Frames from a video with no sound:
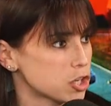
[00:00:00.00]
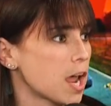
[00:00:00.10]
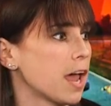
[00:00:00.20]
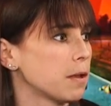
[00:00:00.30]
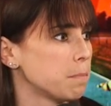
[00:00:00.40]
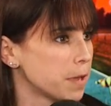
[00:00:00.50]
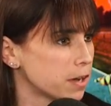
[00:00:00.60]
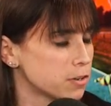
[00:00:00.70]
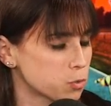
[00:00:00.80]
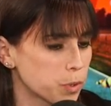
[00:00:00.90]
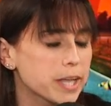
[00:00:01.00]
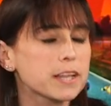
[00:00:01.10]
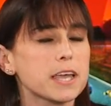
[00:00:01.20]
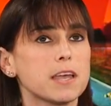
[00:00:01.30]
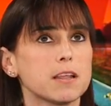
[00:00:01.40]
shed because
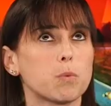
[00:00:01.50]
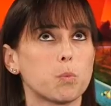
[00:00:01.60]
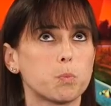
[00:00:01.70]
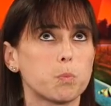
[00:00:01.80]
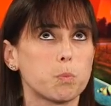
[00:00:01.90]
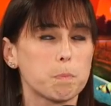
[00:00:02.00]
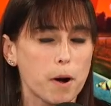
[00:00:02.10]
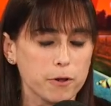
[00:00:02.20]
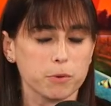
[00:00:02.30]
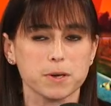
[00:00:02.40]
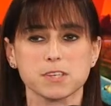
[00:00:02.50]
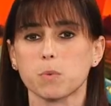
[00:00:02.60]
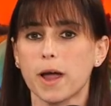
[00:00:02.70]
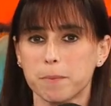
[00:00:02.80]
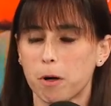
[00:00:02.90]
really part of the reason
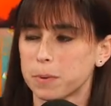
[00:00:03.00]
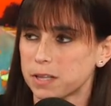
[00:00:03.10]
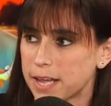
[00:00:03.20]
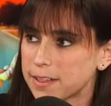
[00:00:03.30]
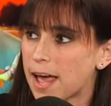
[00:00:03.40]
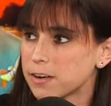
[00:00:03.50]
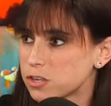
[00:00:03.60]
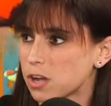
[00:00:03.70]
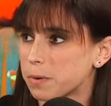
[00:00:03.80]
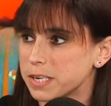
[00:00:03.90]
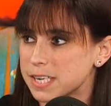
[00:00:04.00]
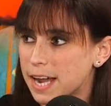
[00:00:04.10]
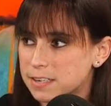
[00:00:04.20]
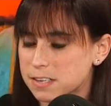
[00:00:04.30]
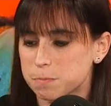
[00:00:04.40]
why a moment like that is so
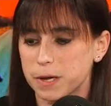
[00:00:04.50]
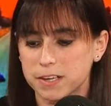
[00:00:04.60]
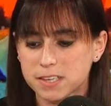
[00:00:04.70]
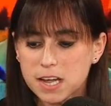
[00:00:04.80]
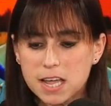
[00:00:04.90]
intense is because